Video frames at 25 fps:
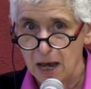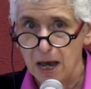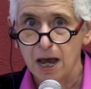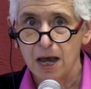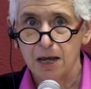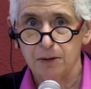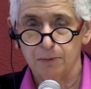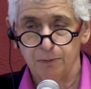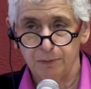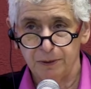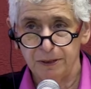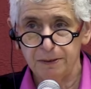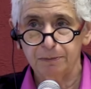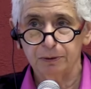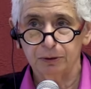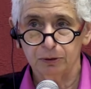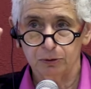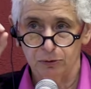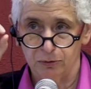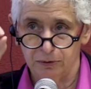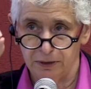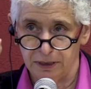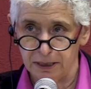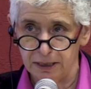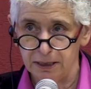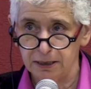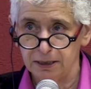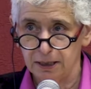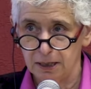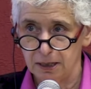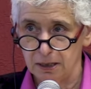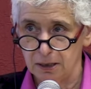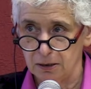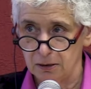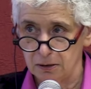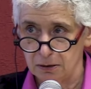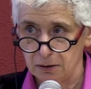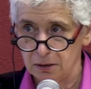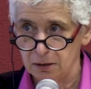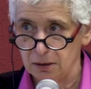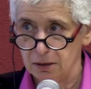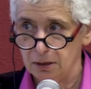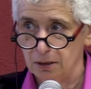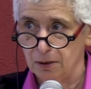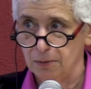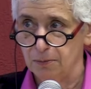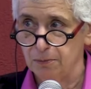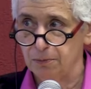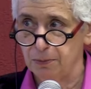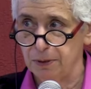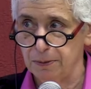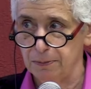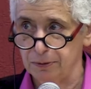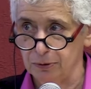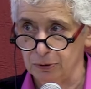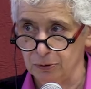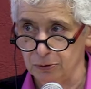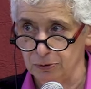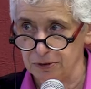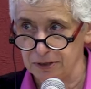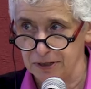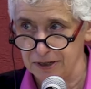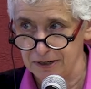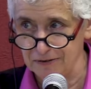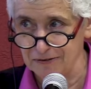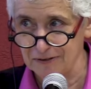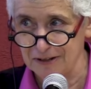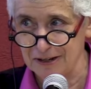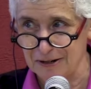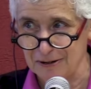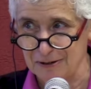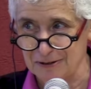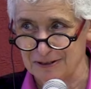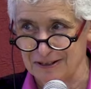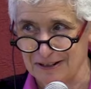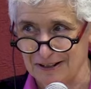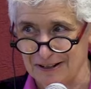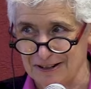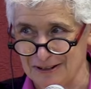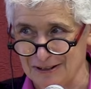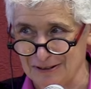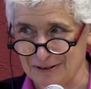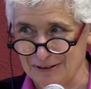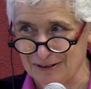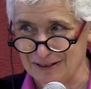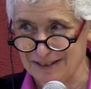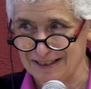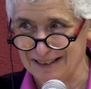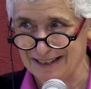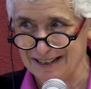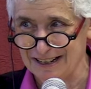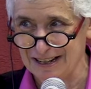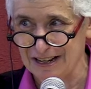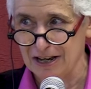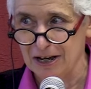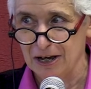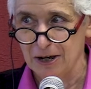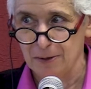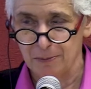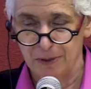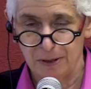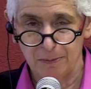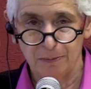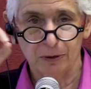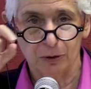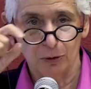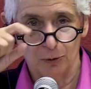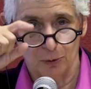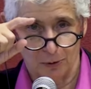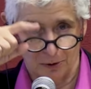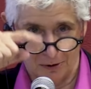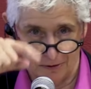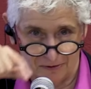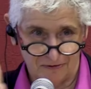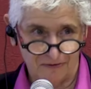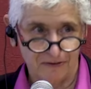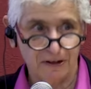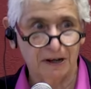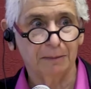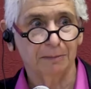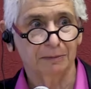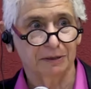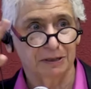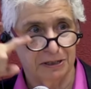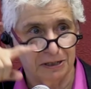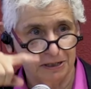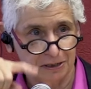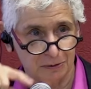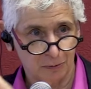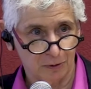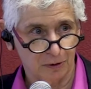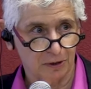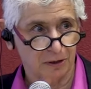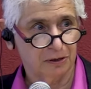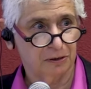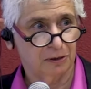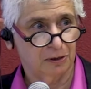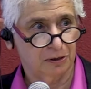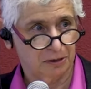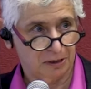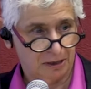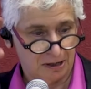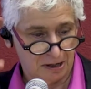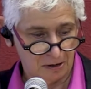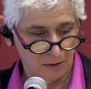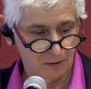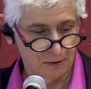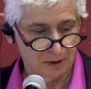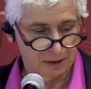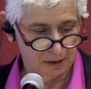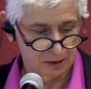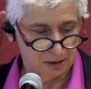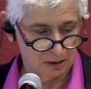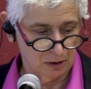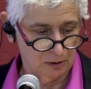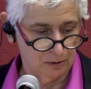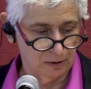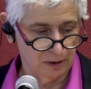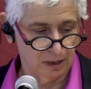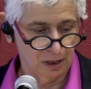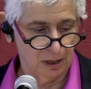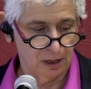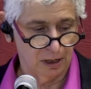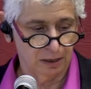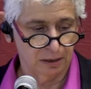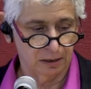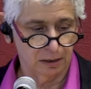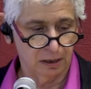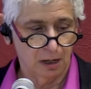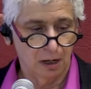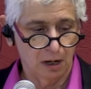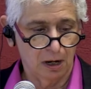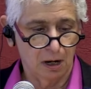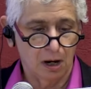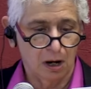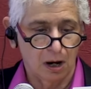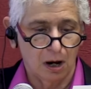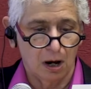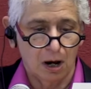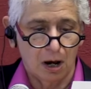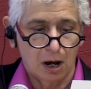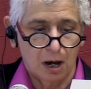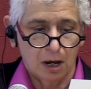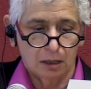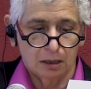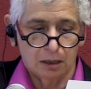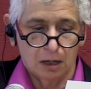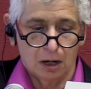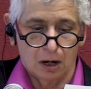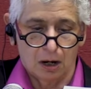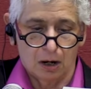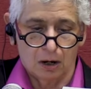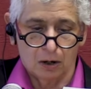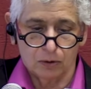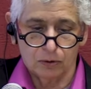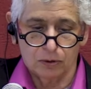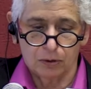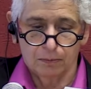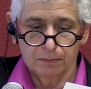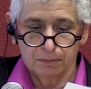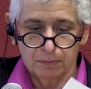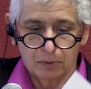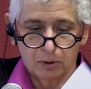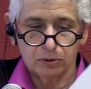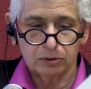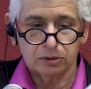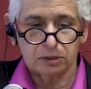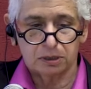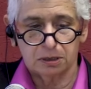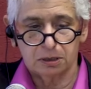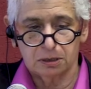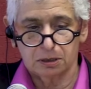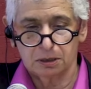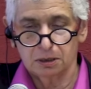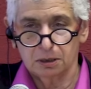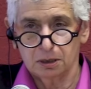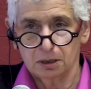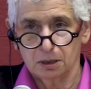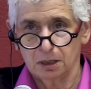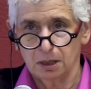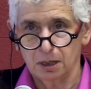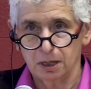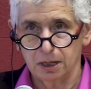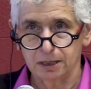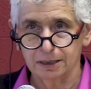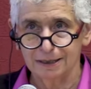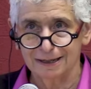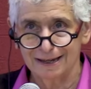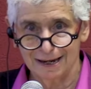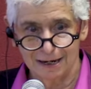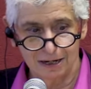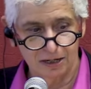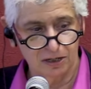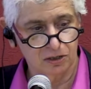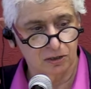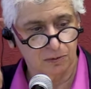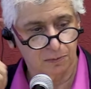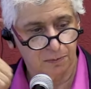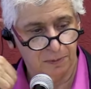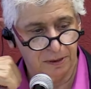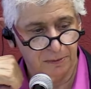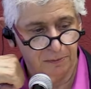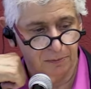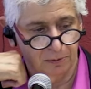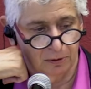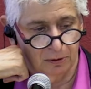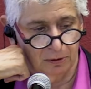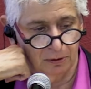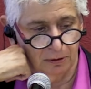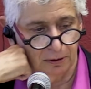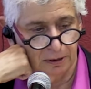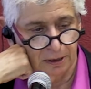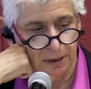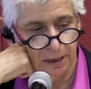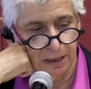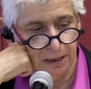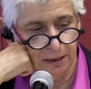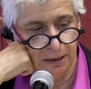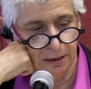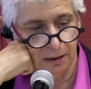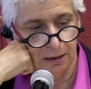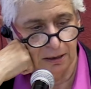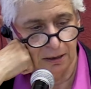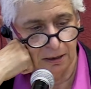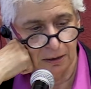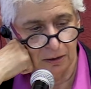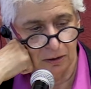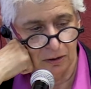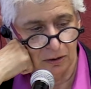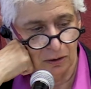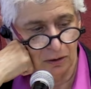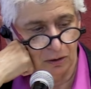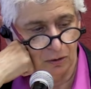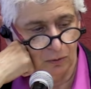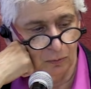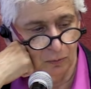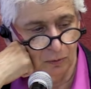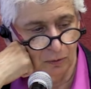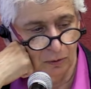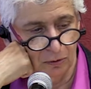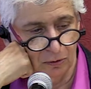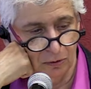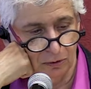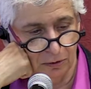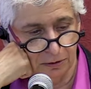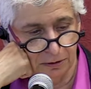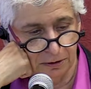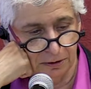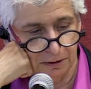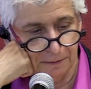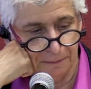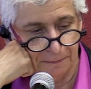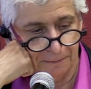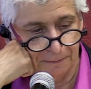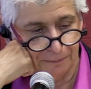And people who need care, people who give care to others, people who are in families where caring is going on, are the most engaged people in the world.